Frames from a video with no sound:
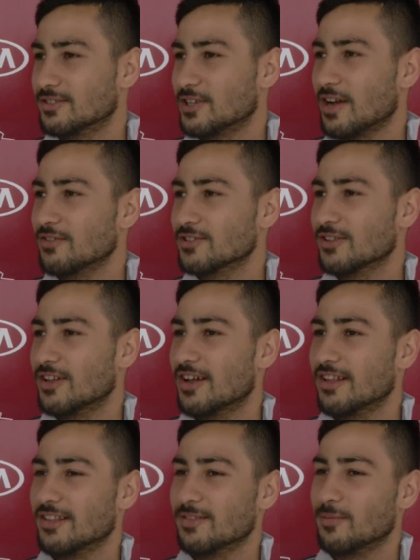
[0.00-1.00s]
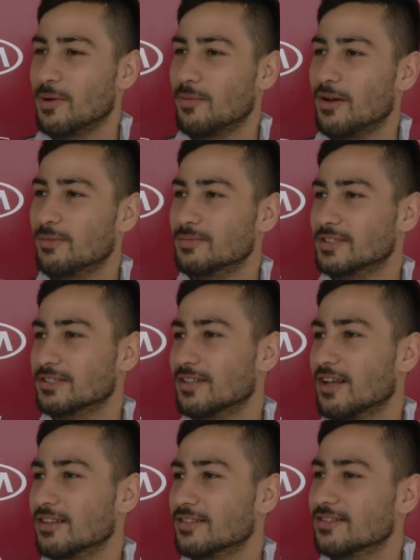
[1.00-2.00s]
travels a lot. My mom's
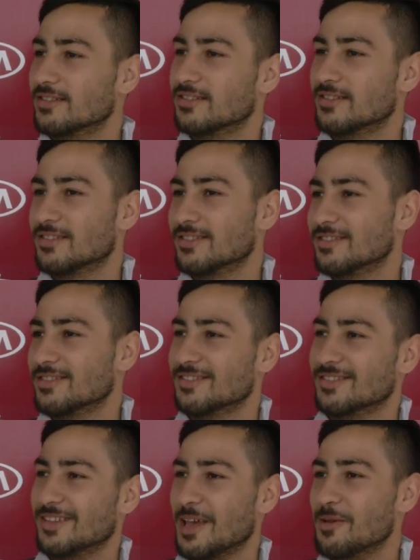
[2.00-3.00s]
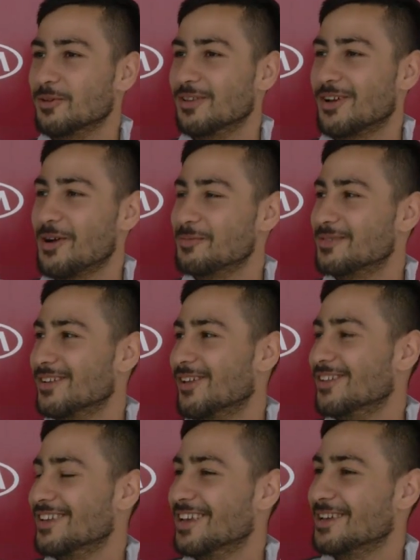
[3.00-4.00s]
not able to come to
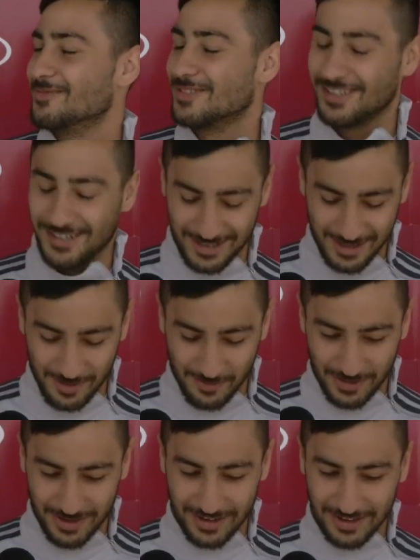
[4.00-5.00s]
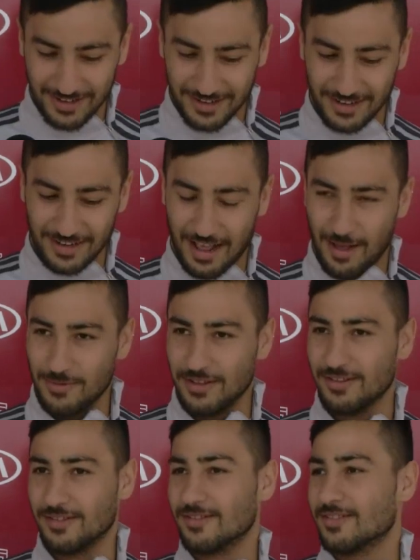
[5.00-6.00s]
all the games, but I
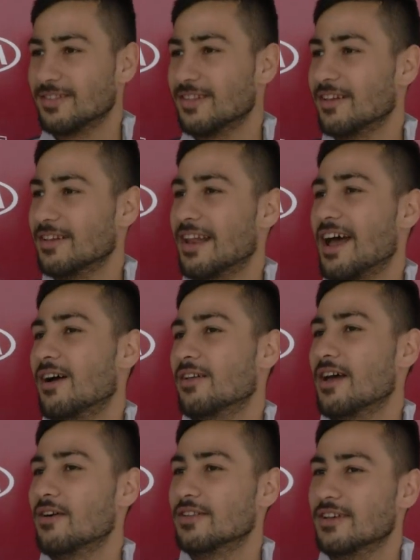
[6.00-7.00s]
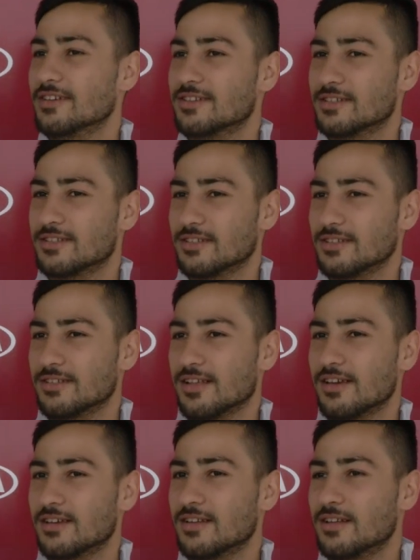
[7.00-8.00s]
mean, nowadays it's
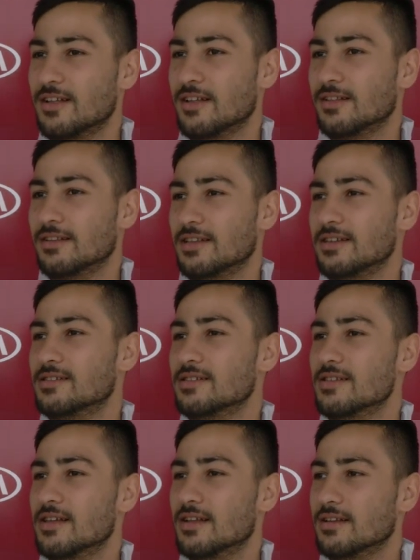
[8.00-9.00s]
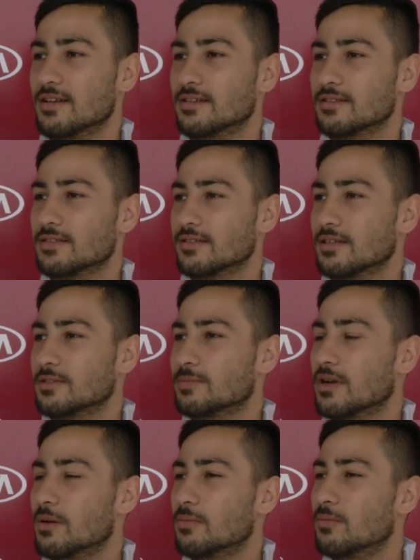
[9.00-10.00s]
like they see that it's
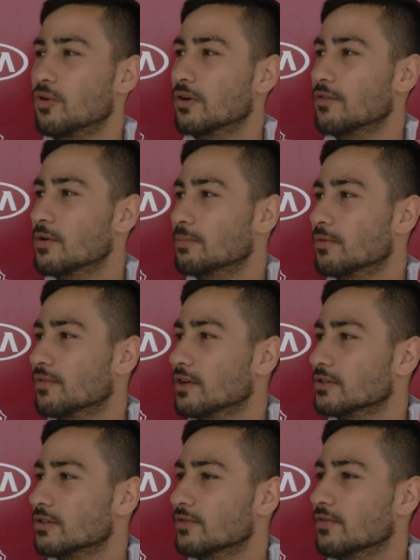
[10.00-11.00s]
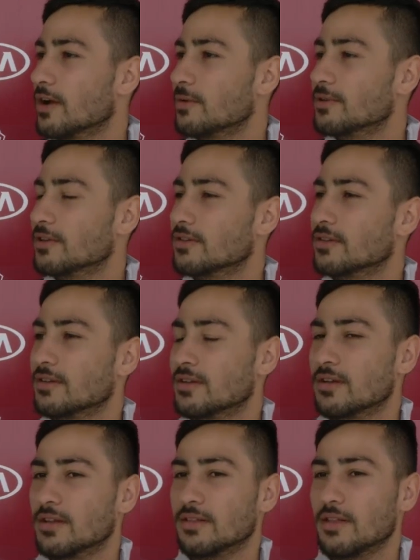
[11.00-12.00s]
become more of a professional environment.
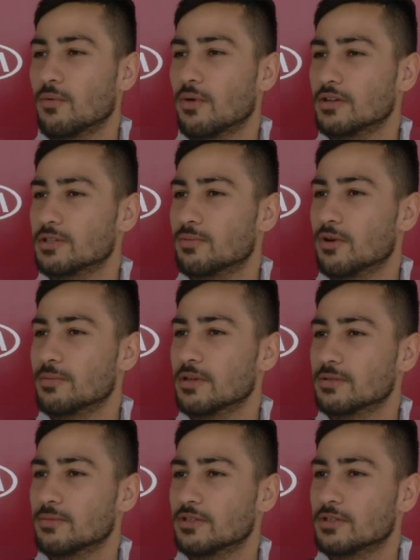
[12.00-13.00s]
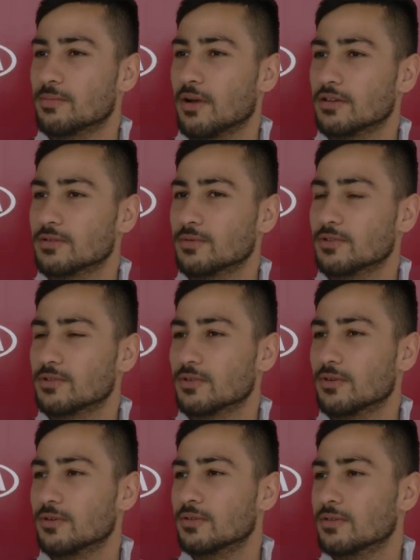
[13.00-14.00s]
They want to support me as much as possible,
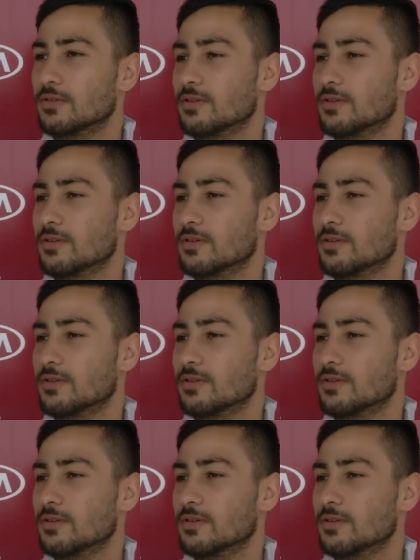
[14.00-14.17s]
so